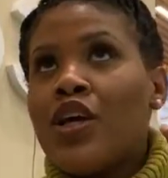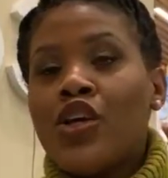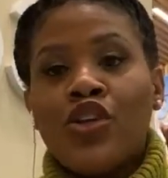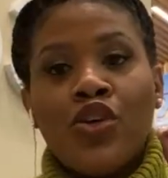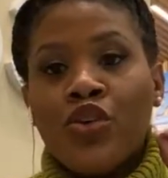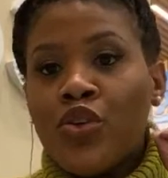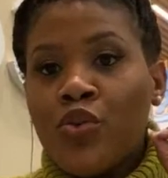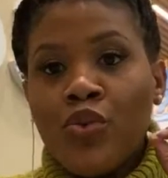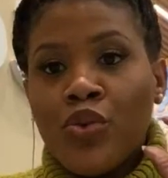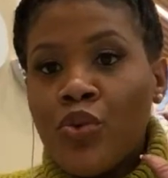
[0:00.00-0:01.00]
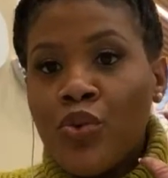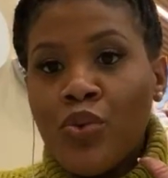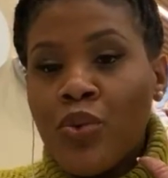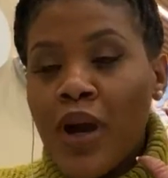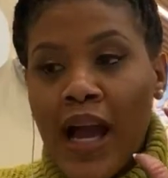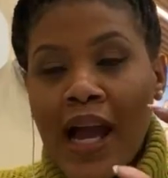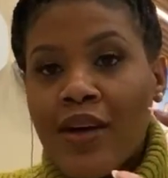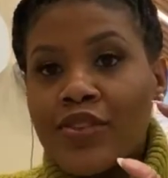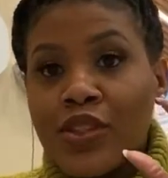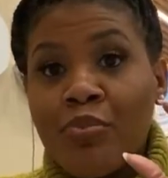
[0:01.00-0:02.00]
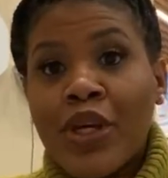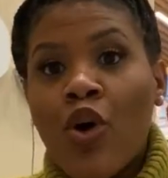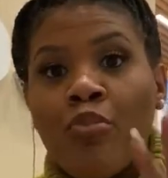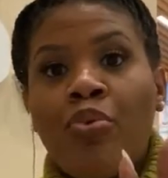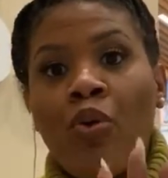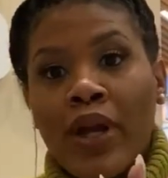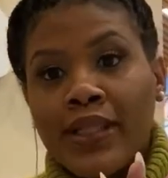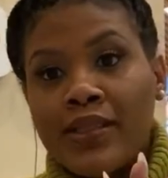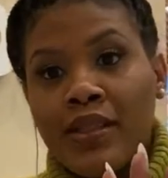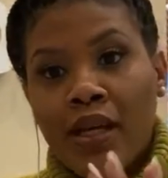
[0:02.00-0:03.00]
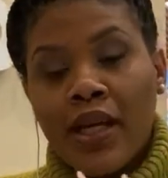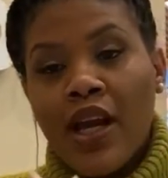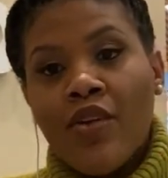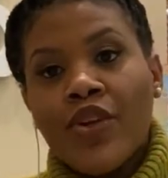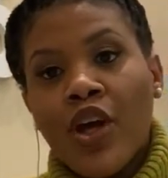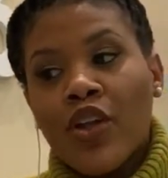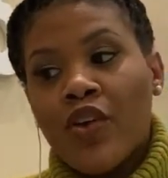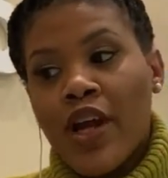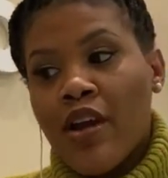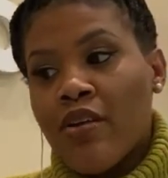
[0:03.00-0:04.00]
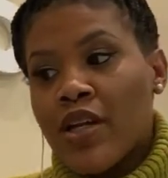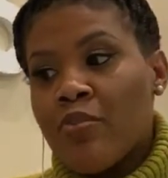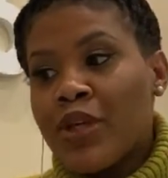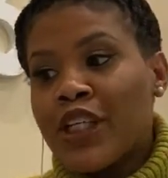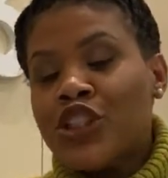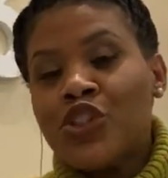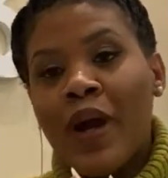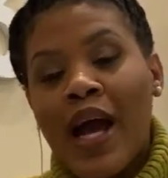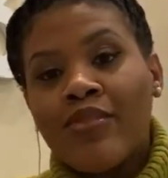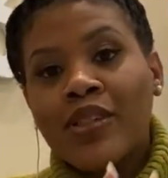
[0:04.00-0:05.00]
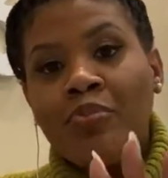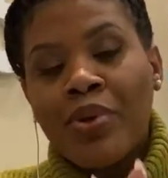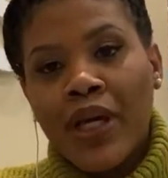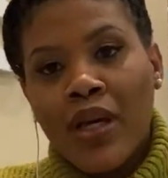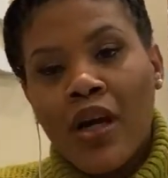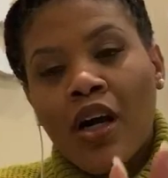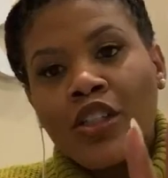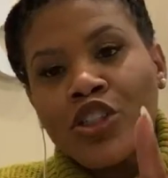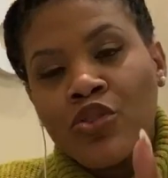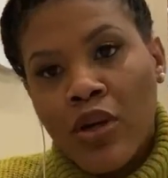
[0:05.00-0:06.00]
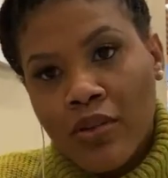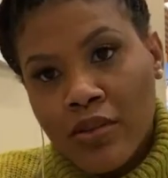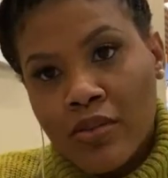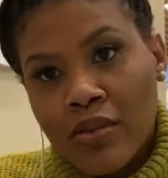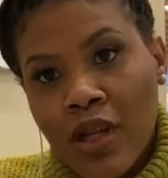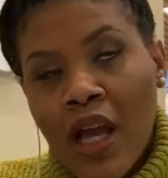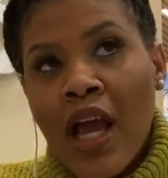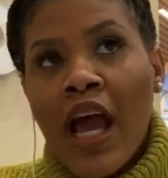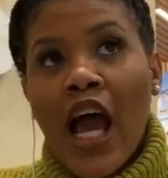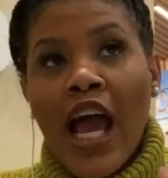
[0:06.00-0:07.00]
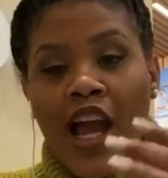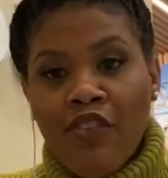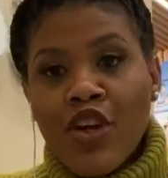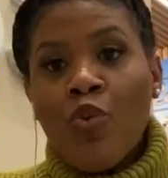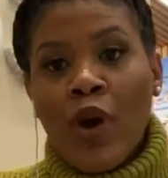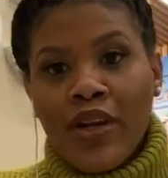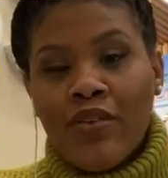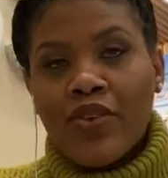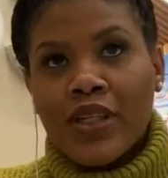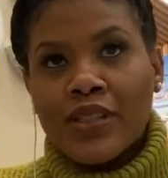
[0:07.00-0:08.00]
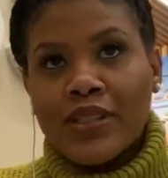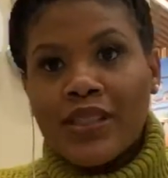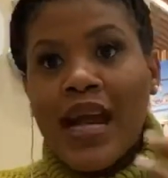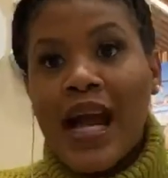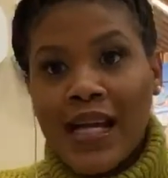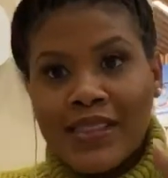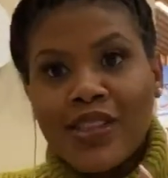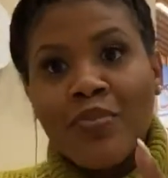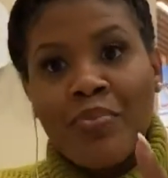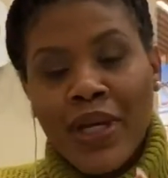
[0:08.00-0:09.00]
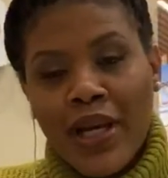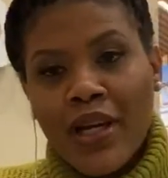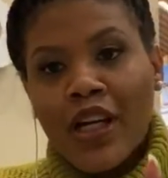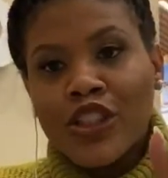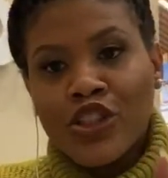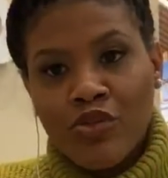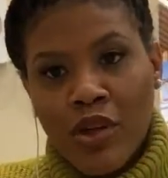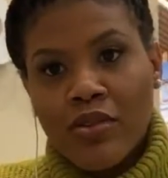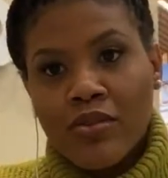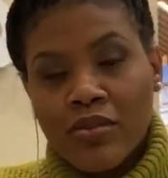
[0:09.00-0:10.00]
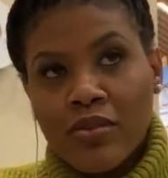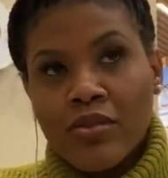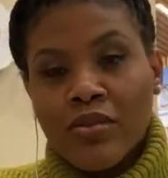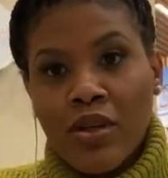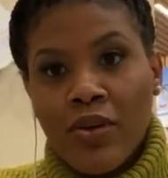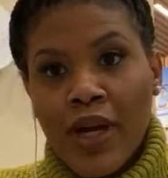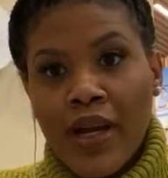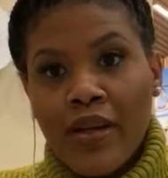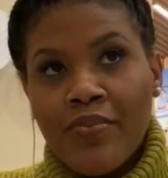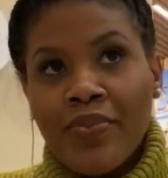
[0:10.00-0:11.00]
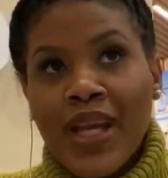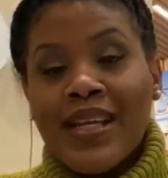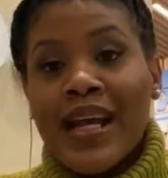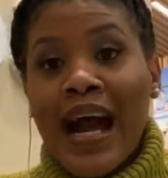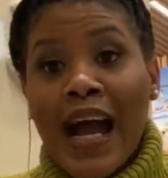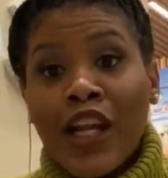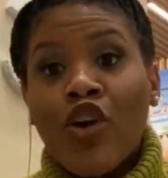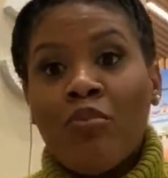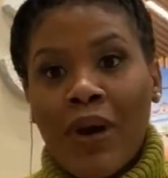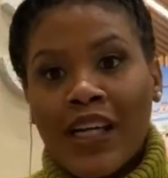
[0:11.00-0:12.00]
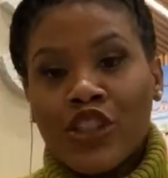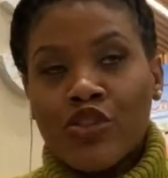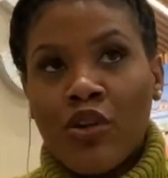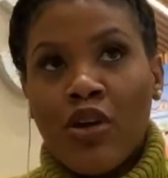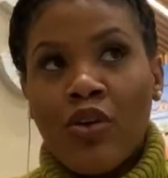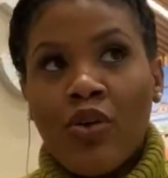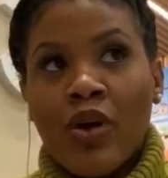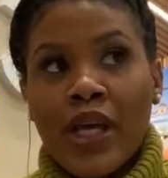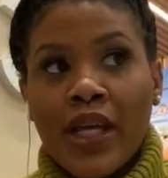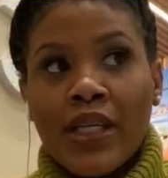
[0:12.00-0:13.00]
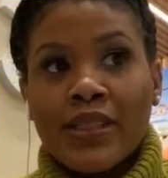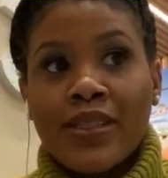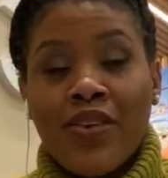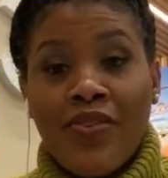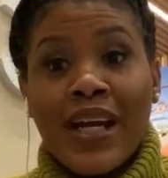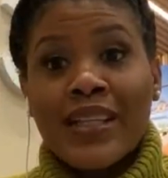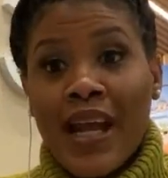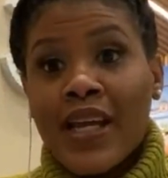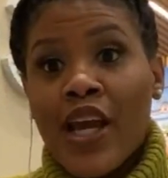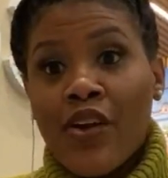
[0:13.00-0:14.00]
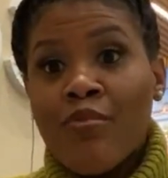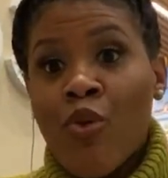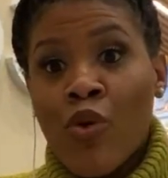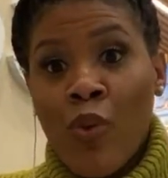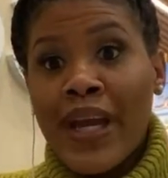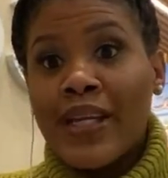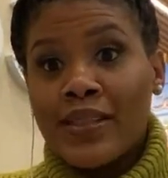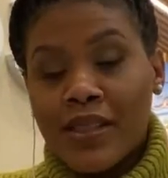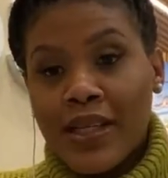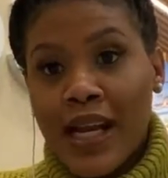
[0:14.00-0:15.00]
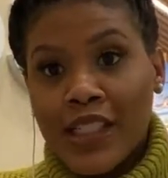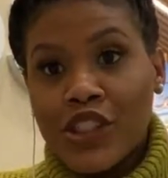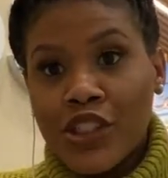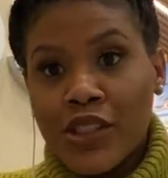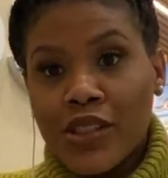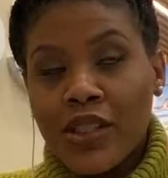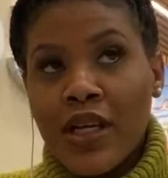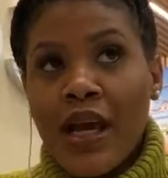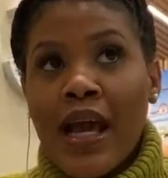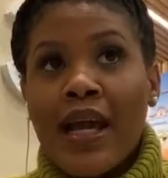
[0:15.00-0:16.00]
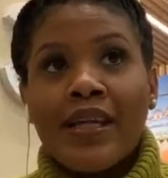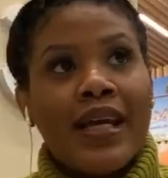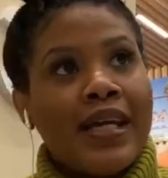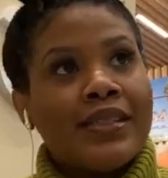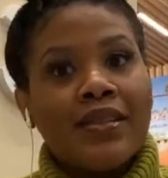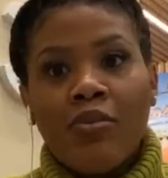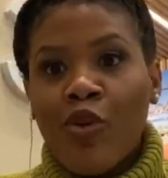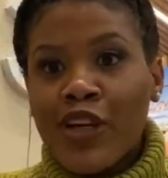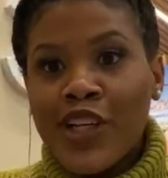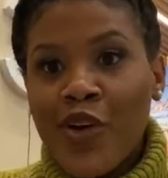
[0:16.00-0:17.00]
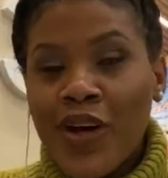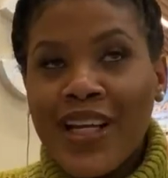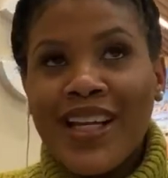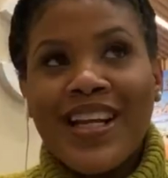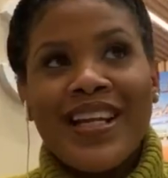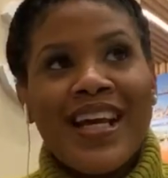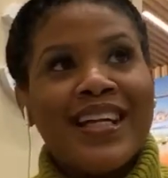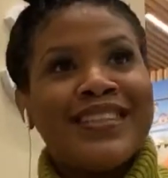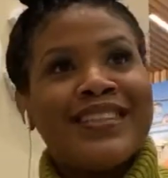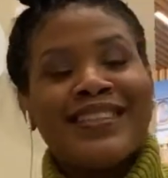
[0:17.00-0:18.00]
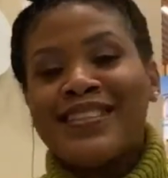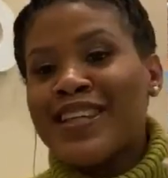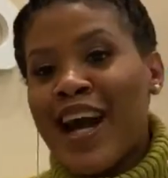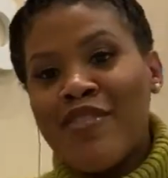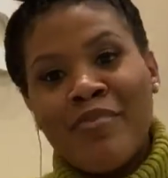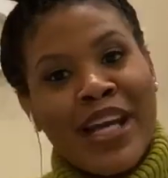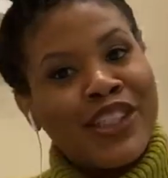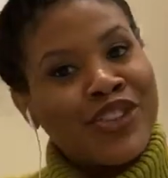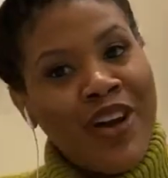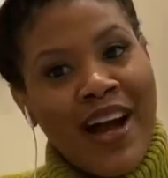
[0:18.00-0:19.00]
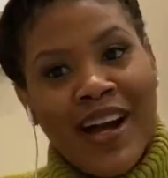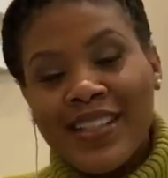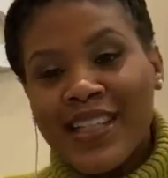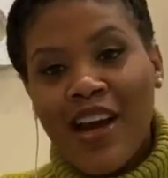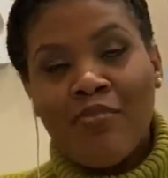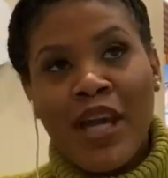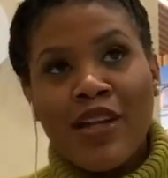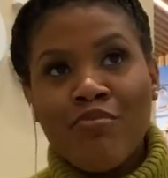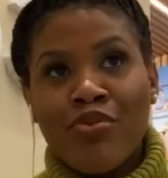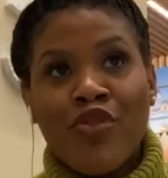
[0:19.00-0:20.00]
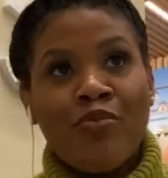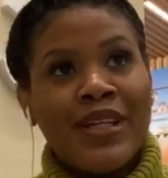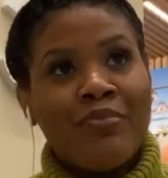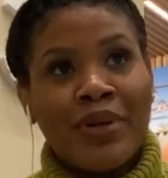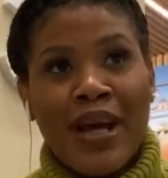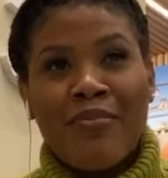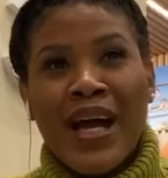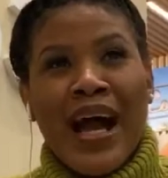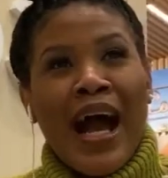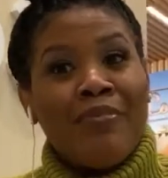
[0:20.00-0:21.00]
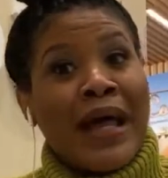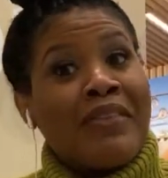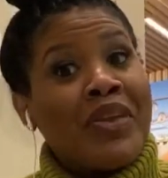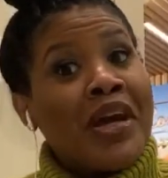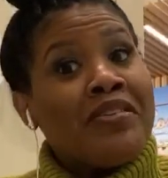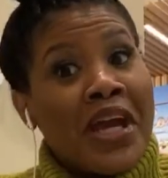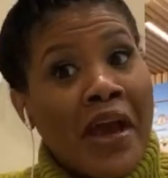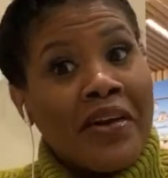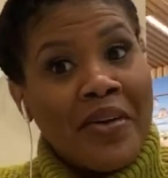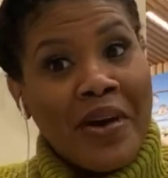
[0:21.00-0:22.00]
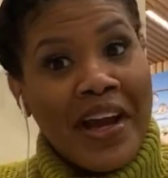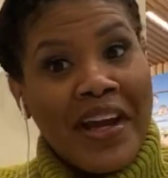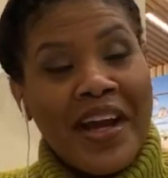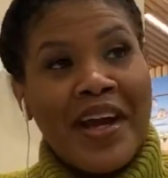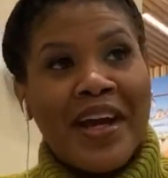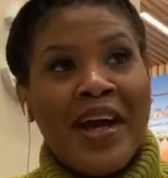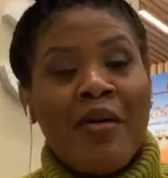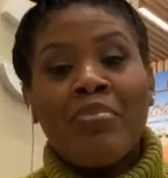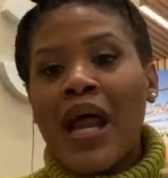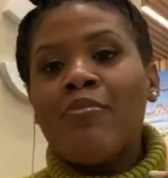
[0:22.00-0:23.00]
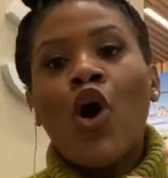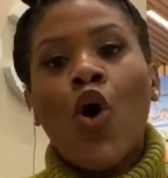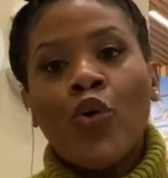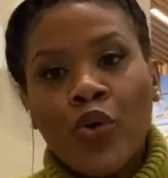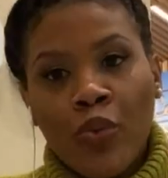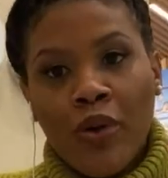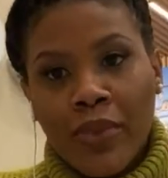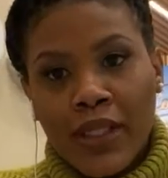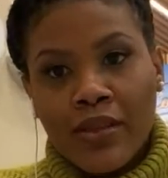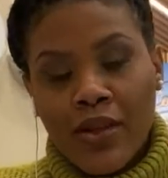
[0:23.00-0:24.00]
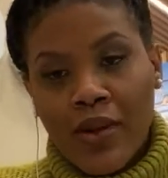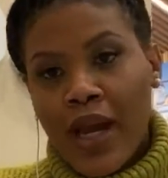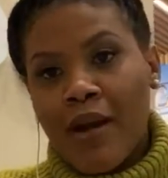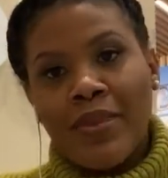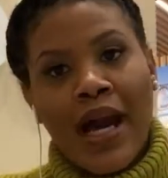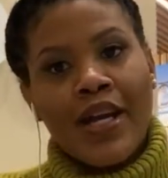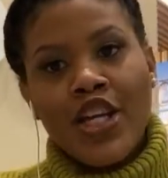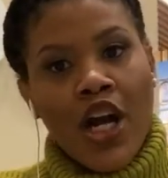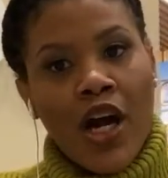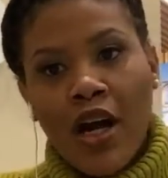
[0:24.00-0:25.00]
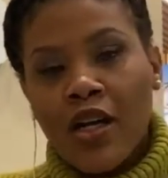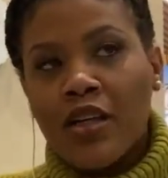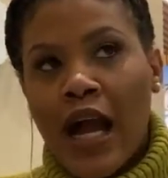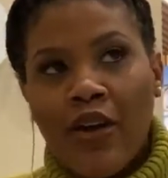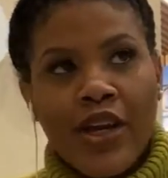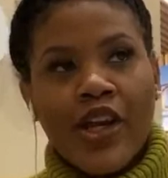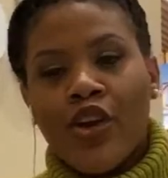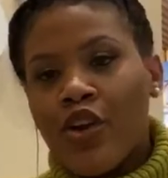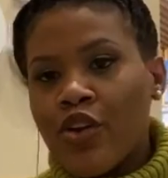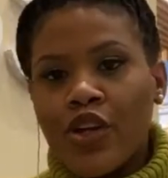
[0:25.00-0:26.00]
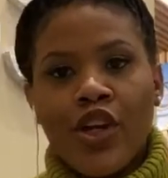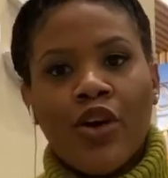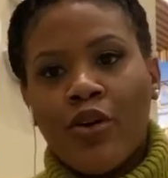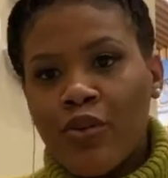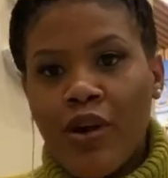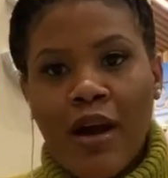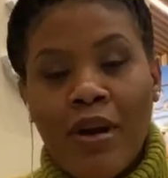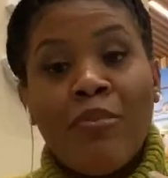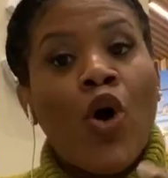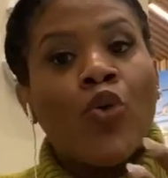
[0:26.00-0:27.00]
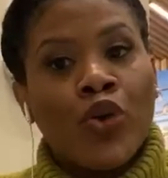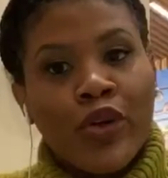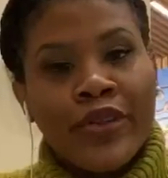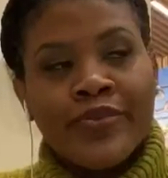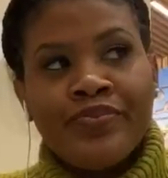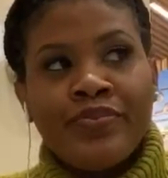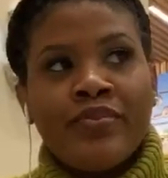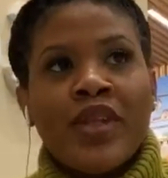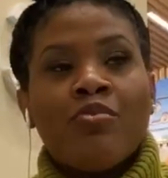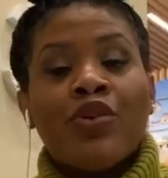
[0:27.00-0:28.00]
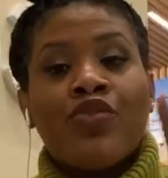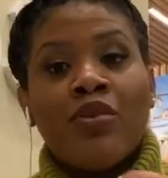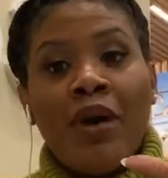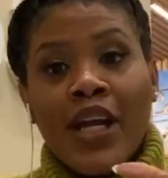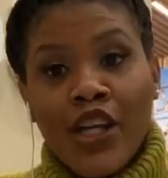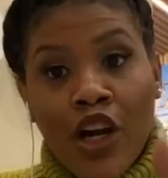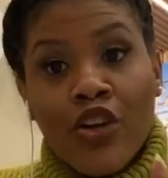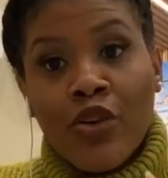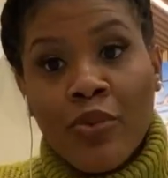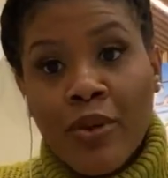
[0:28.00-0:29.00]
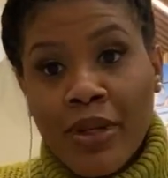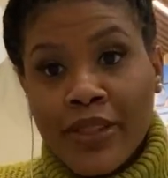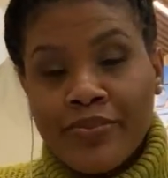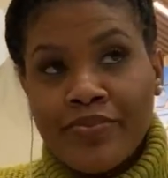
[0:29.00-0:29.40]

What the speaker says: You have to be on point in every other area because you have to pick a struggle. Every one of us has to pick a struggle, okay? Now, I know my struggle is the fact that I carry more weight than I should. And yes, I'm working on it, and yes, I've made strides and I've made improvement, but I'm not there yet, okay? But I'm an older woman, okay? I'm not young out here, I'm older. But for my younger women,